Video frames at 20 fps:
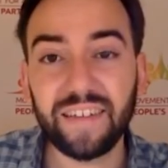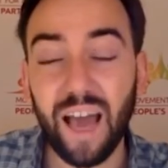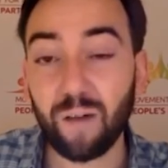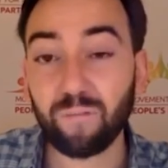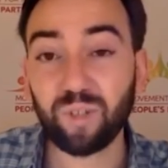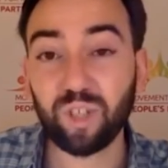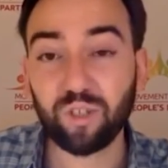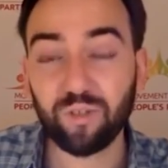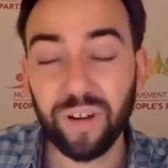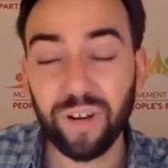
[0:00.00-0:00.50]

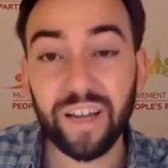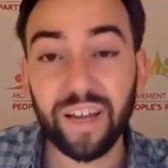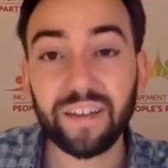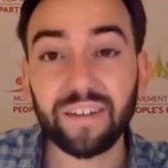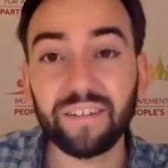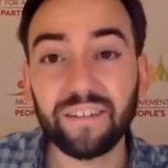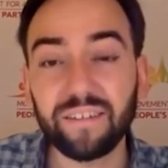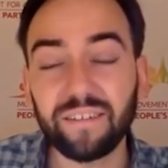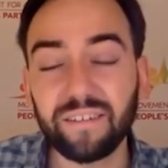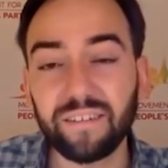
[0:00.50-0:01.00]
cap and
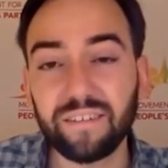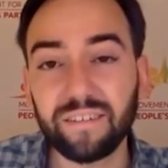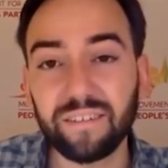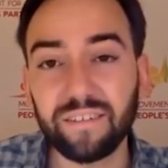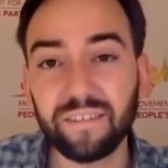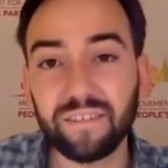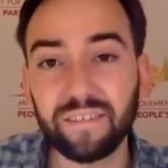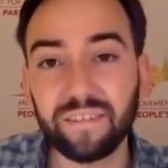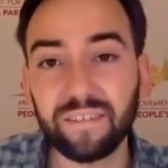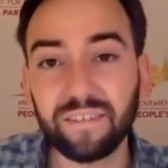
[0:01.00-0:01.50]
trade,
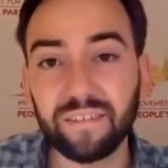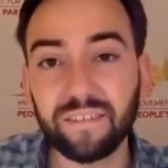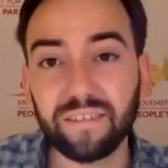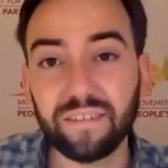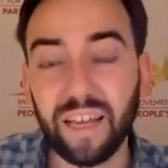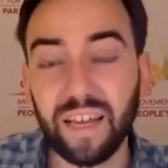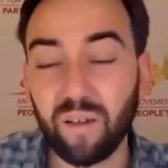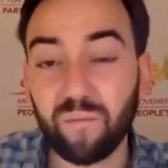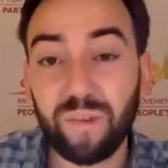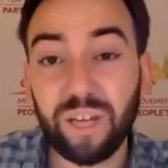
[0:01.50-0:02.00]

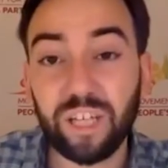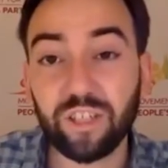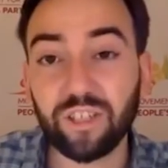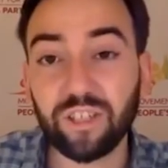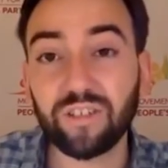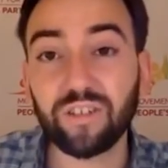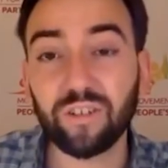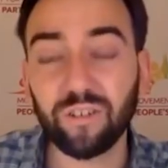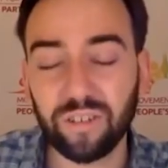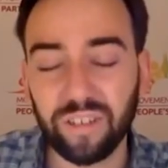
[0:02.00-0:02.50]
like I
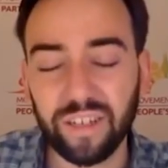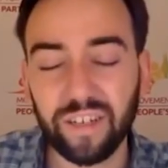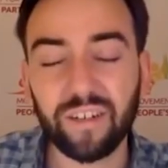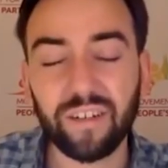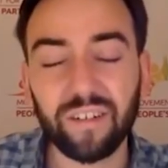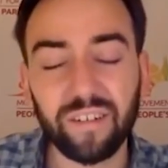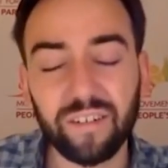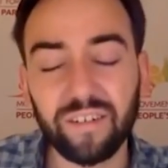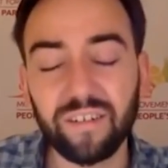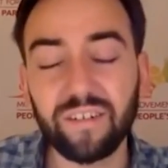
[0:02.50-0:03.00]
mentioned
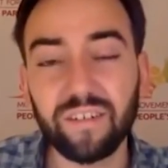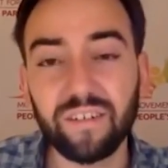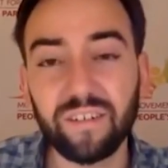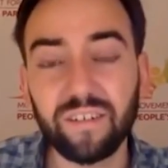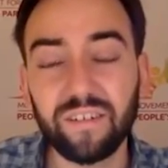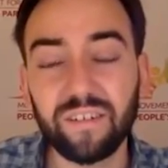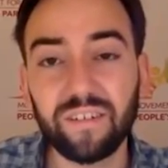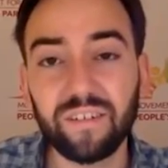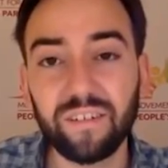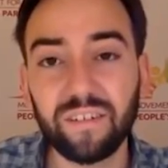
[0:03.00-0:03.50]
earlier,
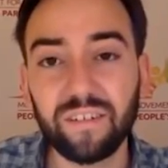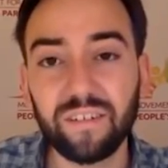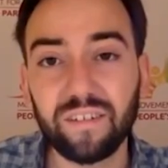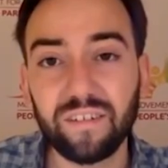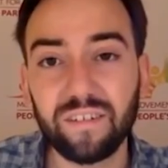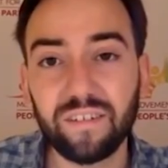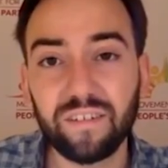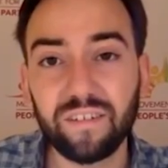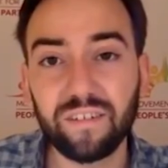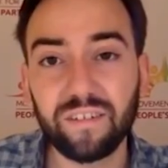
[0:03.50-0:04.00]

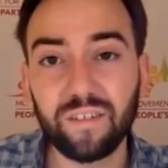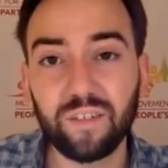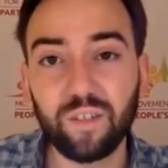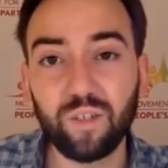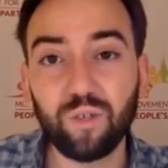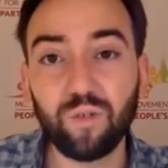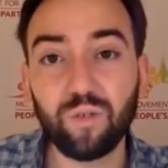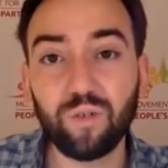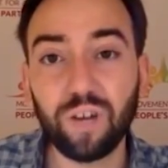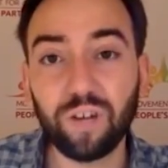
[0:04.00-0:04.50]

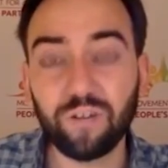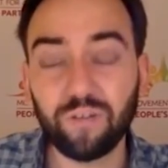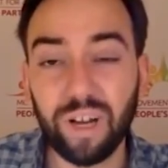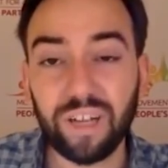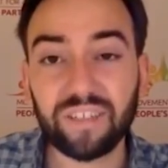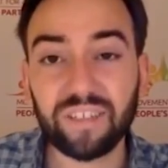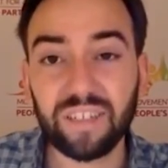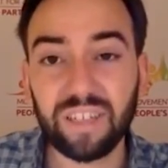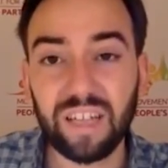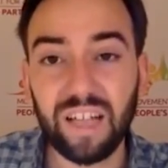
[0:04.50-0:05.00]
to
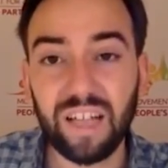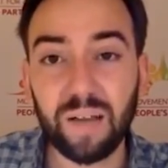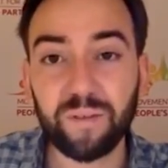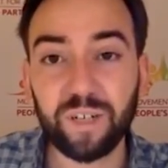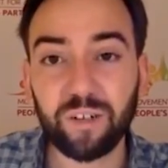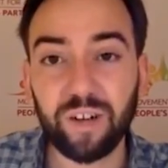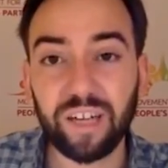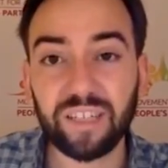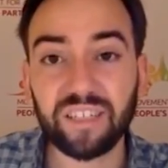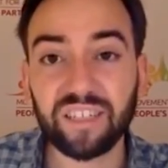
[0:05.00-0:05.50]
address the
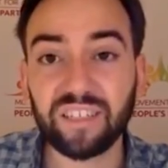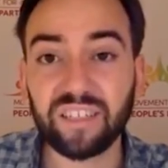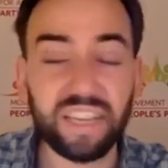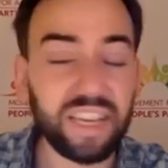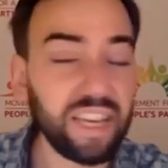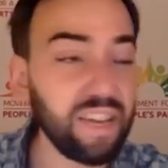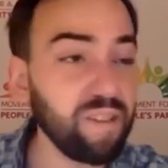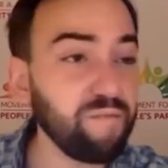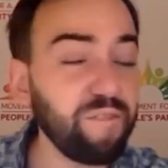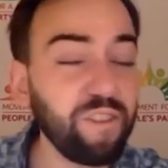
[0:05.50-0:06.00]
climate
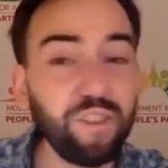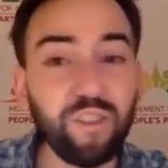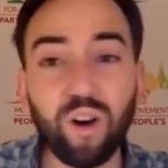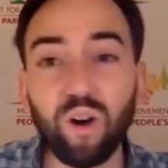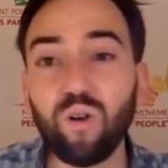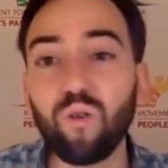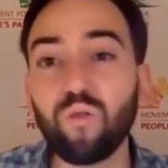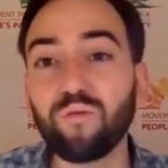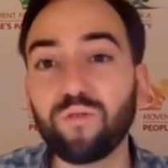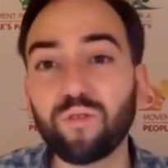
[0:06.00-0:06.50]
crisis, even
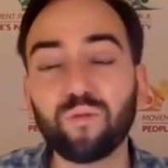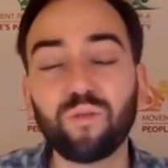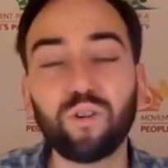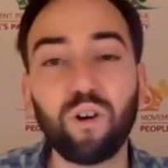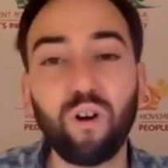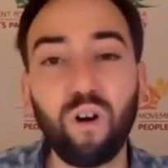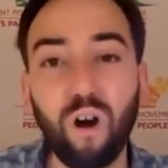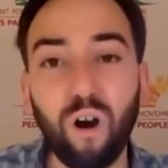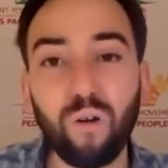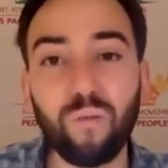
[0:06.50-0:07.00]
though there
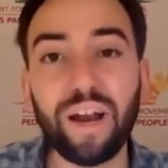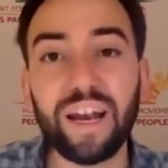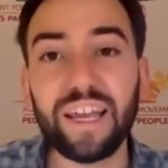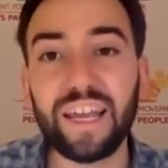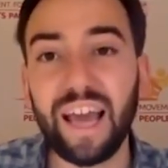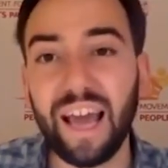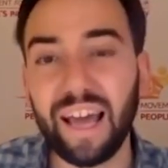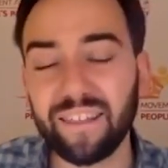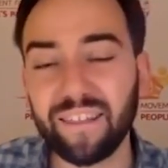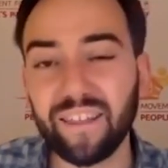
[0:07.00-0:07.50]
were
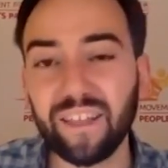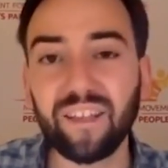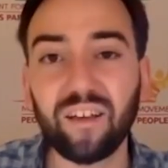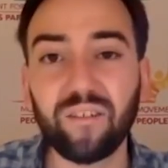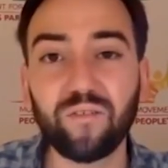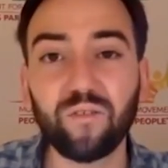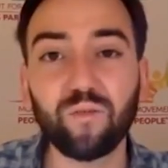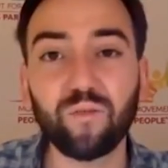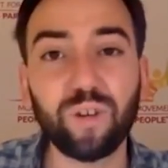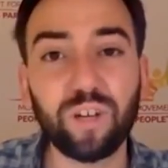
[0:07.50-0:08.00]
already at the
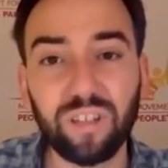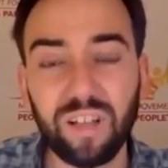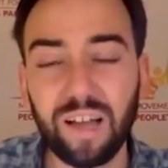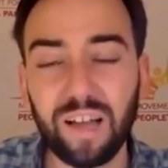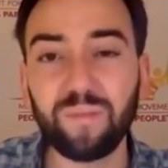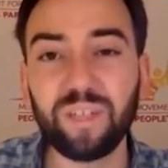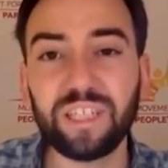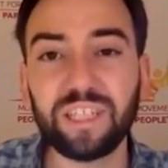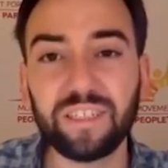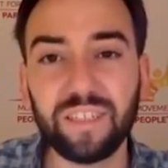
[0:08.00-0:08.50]
time, there were
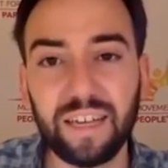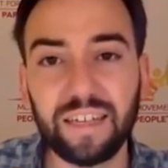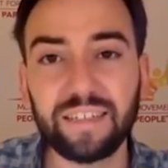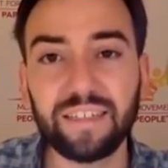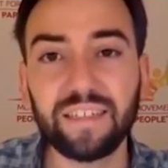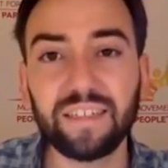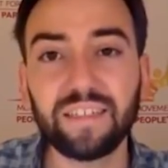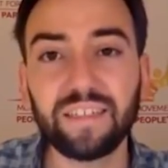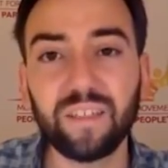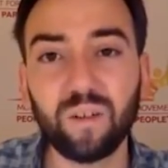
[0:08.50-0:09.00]
climate
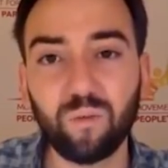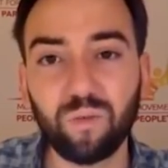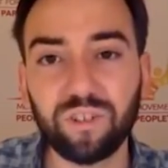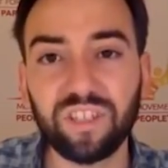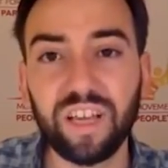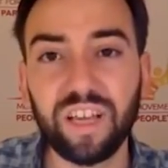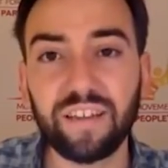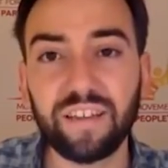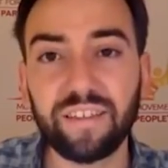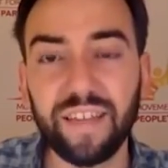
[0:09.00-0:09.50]
scientists that were
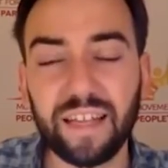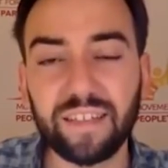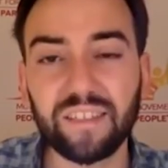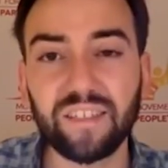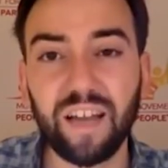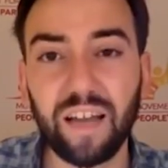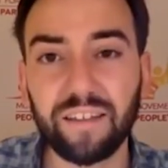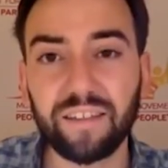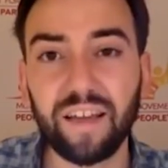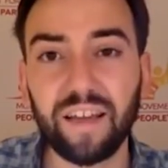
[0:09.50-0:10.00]
saying
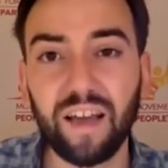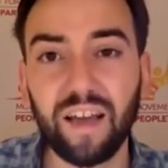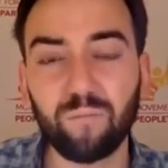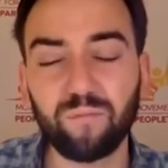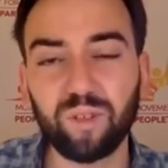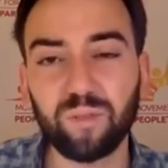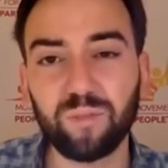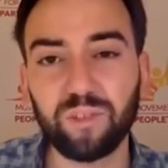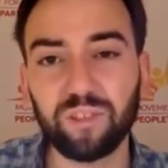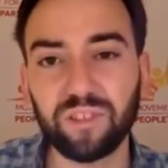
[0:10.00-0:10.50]
that's not the
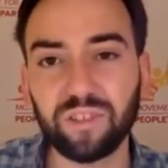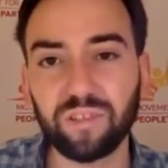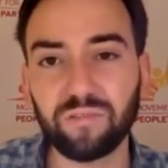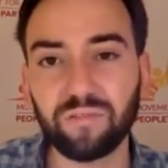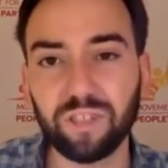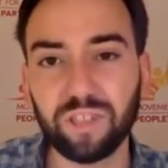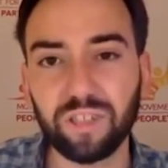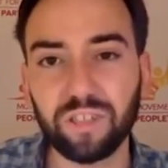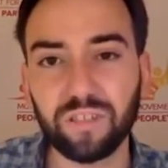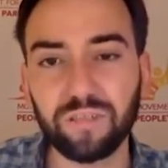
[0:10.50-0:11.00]
optimal
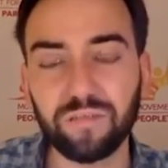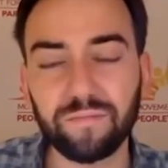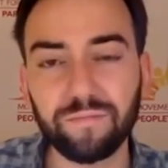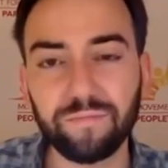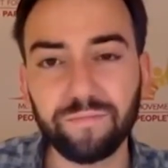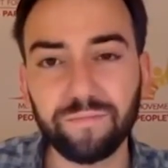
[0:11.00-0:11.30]
solution.